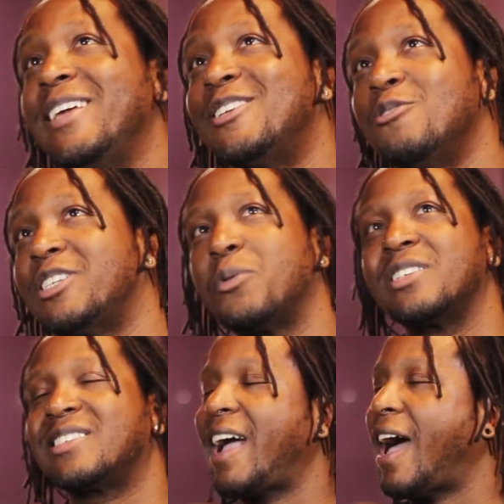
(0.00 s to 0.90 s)
many dudes that were
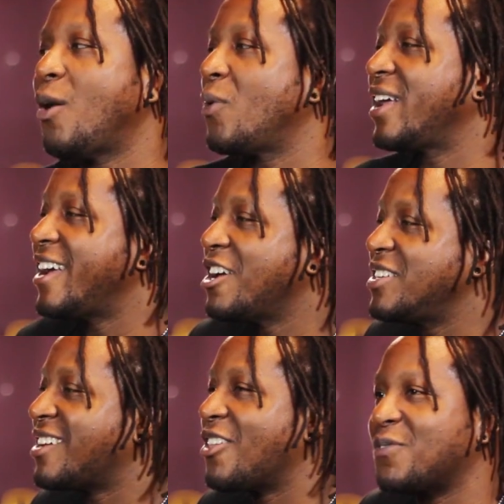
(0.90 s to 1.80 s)
just like, I don't want to hear
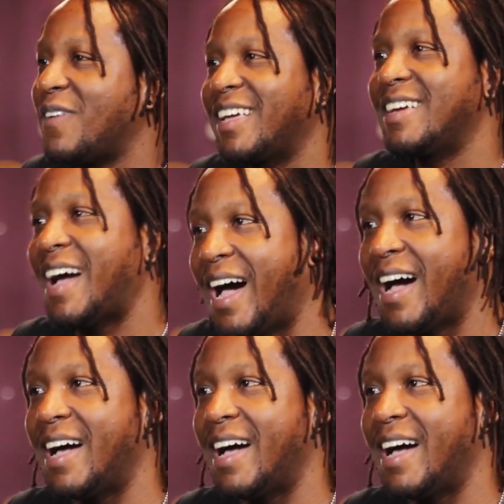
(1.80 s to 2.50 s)
these other fucking guys.